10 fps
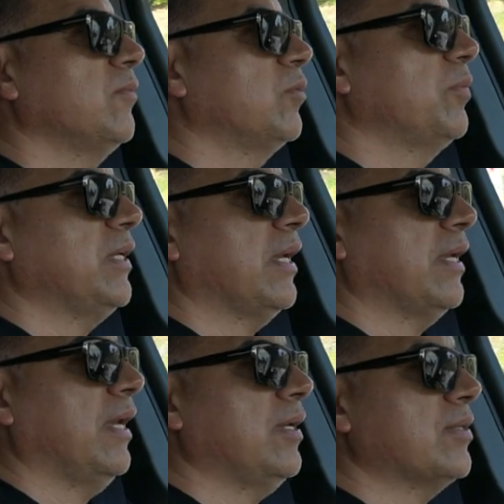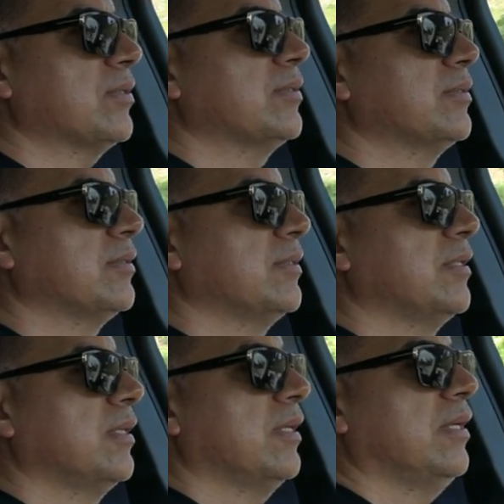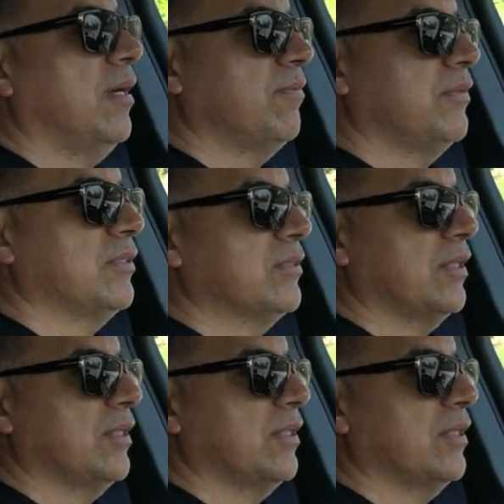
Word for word: will be Engage. It offers